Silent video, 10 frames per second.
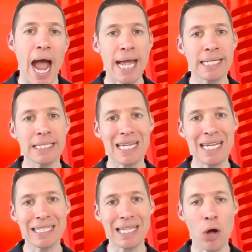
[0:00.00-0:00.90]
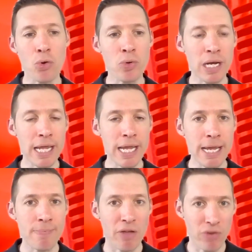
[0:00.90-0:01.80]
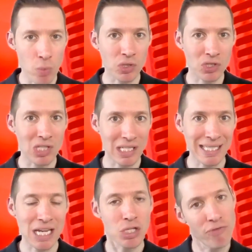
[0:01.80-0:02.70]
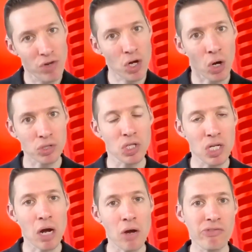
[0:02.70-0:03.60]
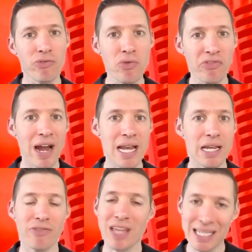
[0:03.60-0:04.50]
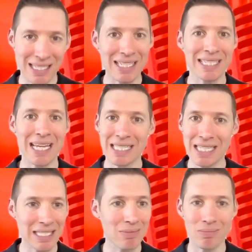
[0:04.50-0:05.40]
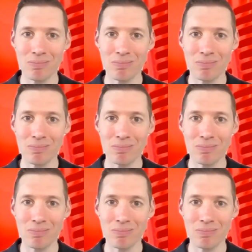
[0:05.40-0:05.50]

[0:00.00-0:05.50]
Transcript: And it's only, if you want success, you've got to go through failure. If that success is